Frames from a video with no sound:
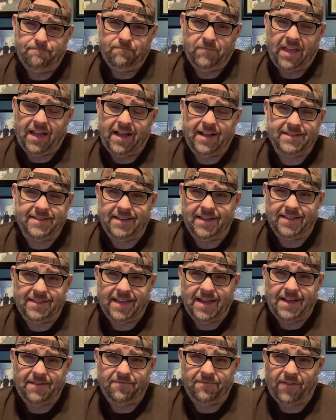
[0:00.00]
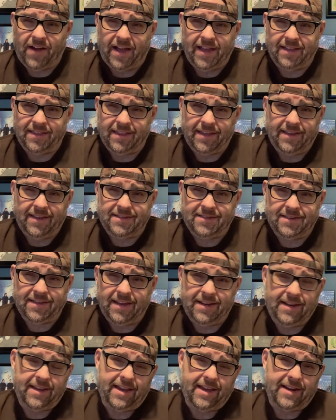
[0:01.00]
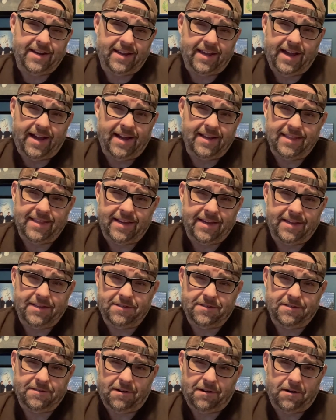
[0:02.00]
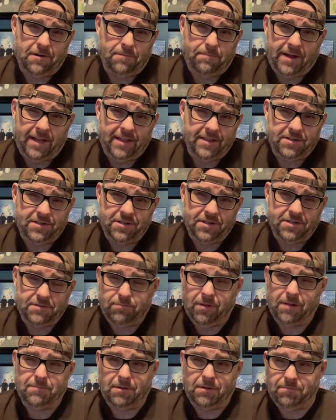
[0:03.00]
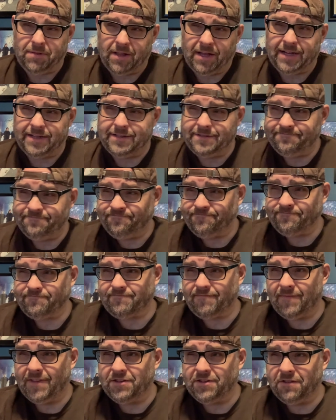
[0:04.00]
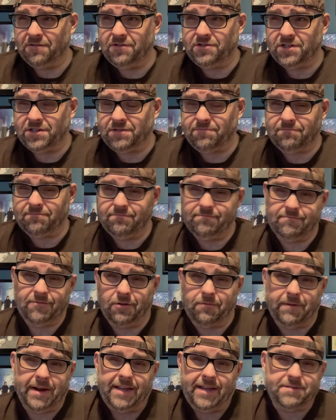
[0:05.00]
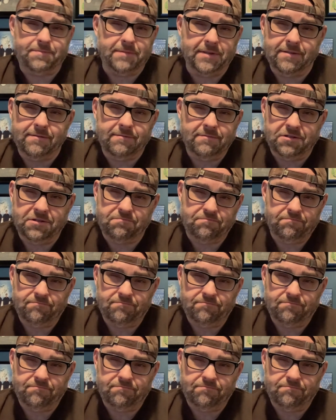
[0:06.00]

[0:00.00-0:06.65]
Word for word: content that violates any kind of guidelines, our apologies, blah, blah, blah. So it's just harassment, just